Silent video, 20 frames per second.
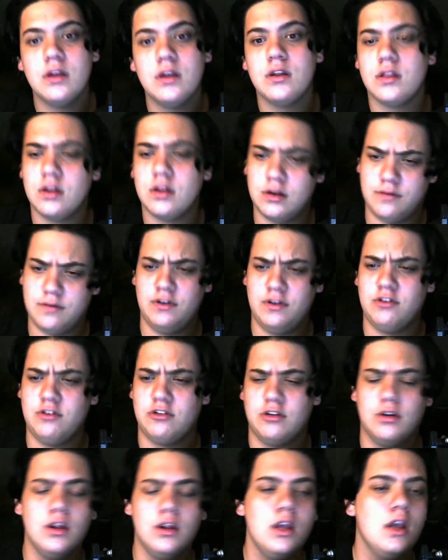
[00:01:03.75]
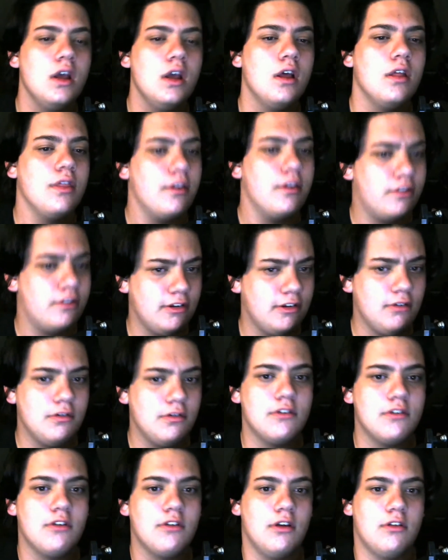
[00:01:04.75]
division, the
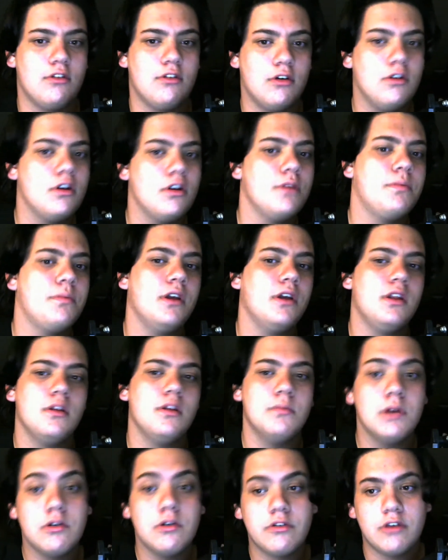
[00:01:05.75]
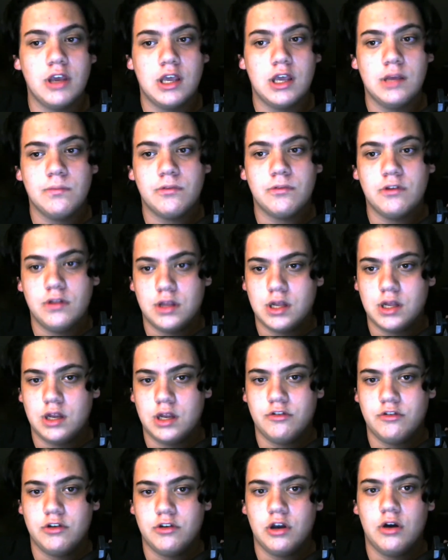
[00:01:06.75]
series that's already played the most games in the
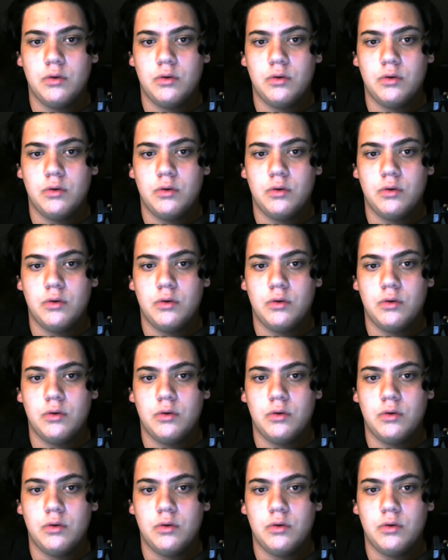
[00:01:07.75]
NHL,